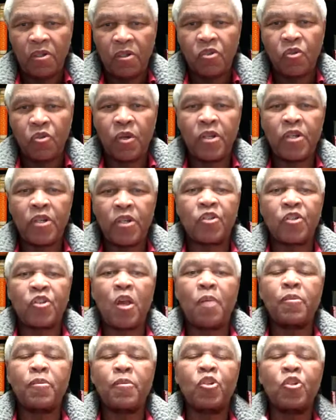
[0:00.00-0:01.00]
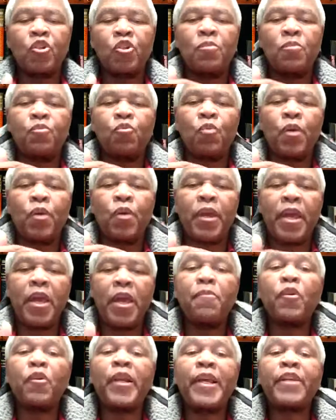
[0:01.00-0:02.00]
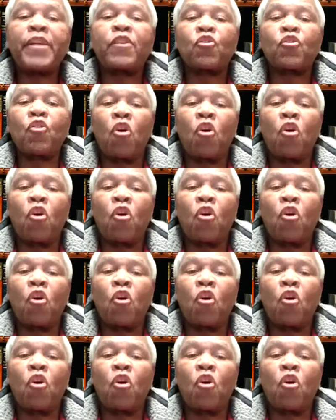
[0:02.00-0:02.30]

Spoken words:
So in discipleship, we emulate